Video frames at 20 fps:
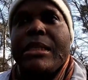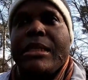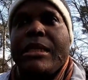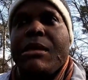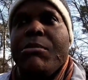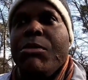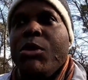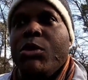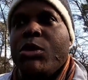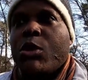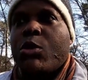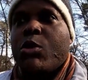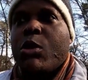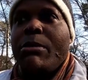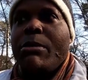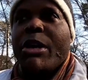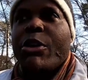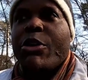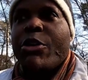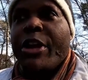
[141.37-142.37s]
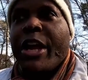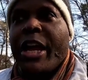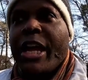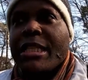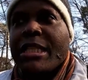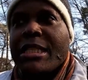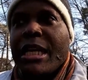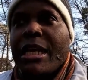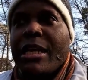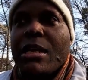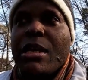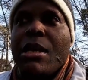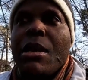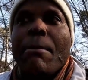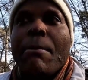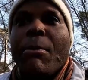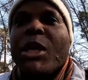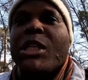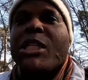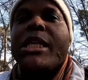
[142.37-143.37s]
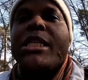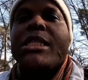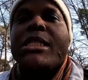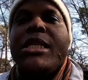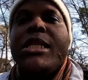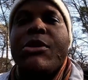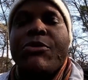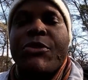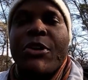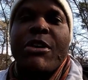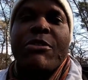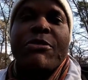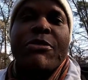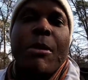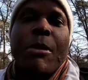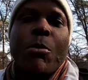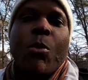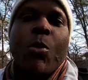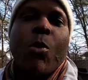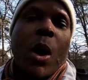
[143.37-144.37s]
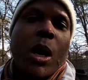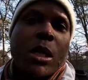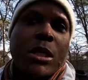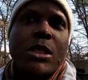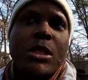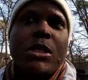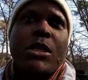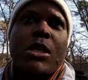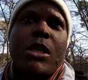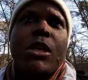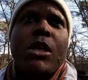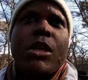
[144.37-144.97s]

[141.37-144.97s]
the music will be created, but it's different from what